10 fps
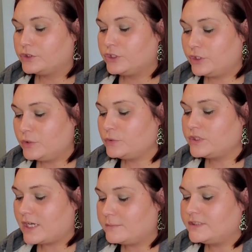Two
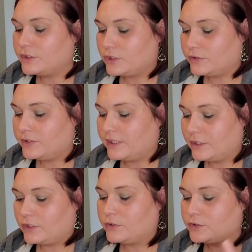tubs included,
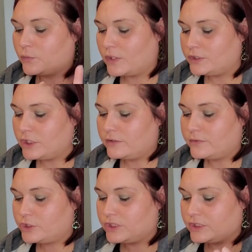includes one dough
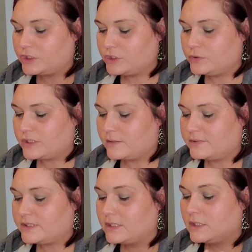machine, two
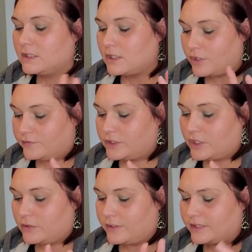tubs of
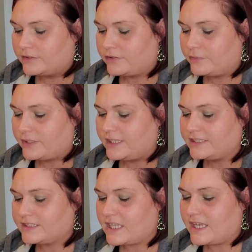dough, and three
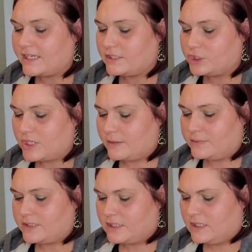slide
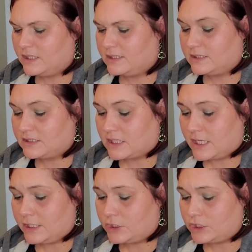shapes.
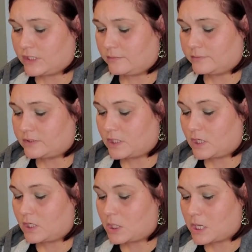Slide shapes.
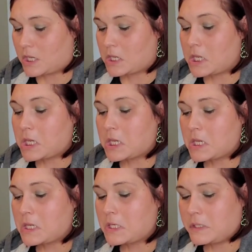
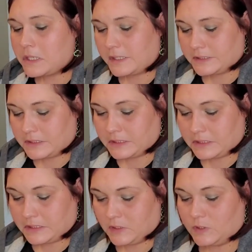
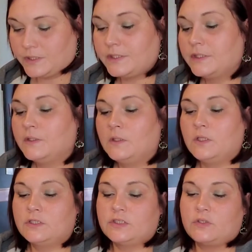Okay.
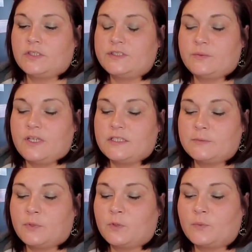So this one has
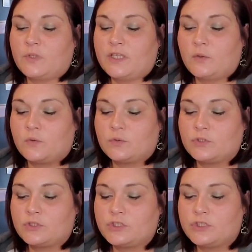purple and
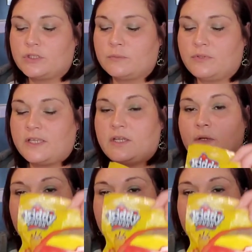orange Play-Doh